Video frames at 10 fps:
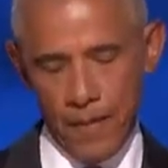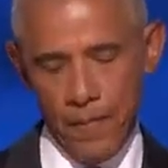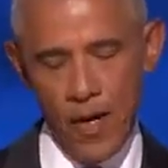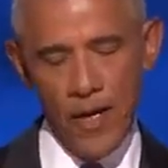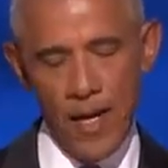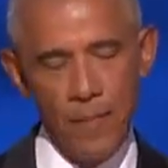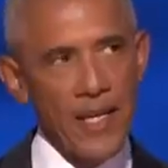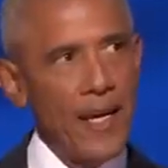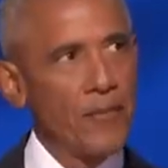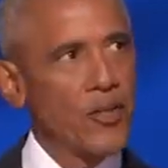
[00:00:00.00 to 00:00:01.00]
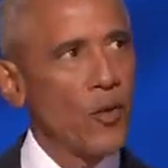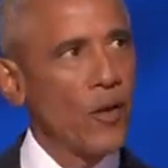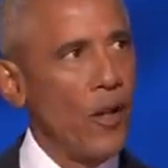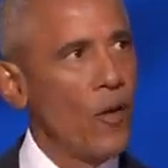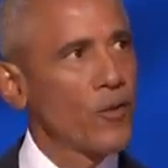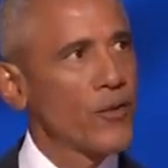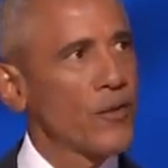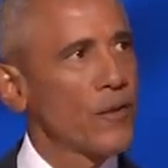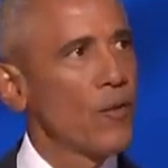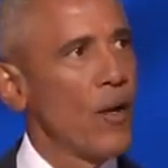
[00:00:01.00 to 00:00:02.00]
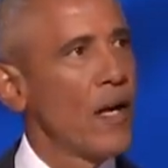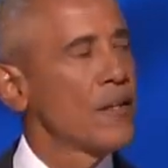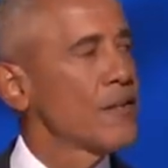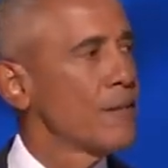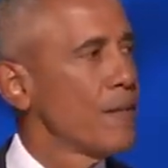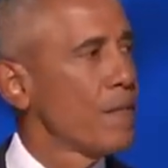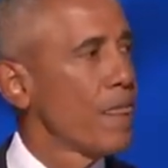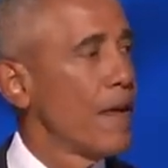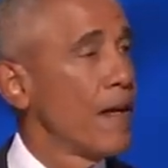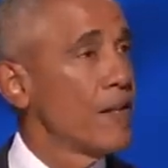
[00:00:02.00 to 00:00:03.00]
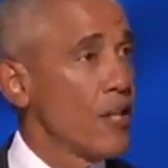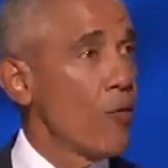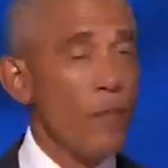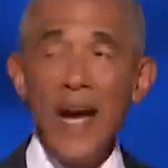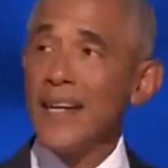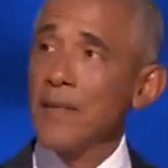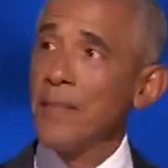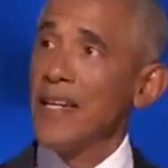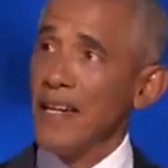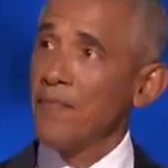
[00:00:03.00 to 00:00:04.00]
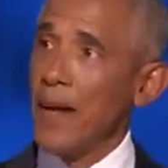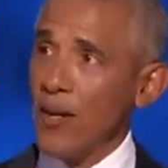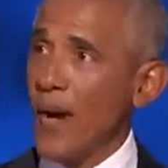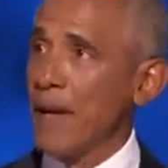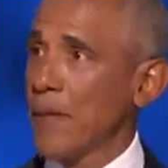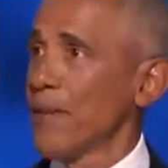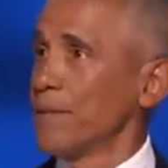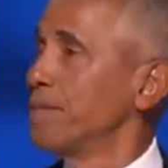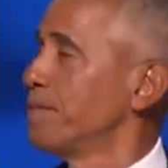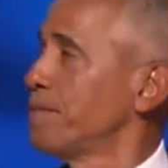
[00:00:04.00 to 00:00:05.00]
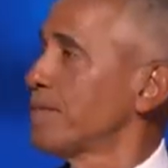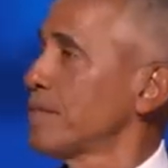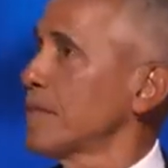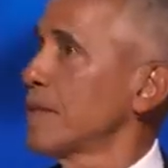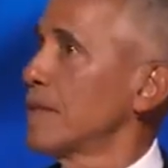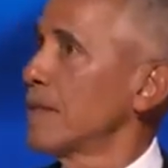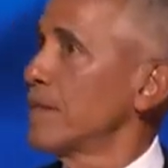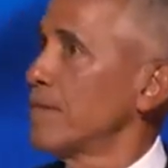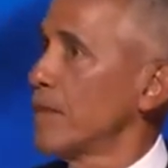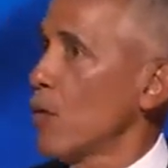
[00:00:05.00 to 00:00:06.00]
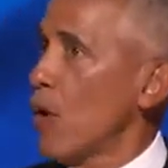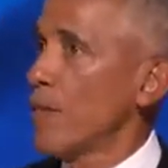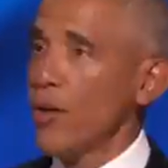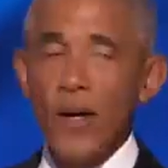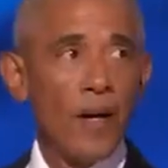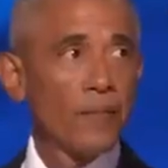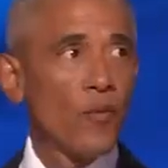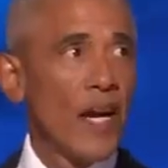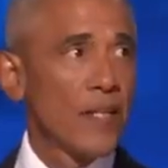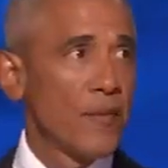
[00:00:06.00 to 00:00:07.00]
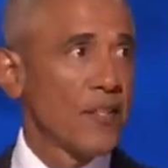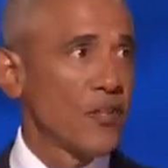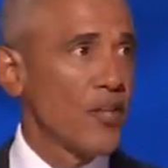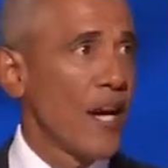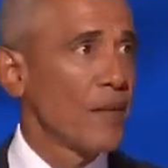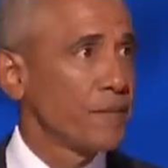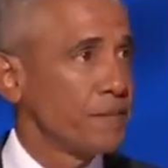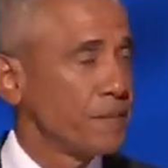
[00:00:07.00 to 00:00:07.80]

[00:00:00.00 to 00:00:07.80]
Mary and I became so close was she reminded me of my grandmother, uh, the woman who helped raise me as a child.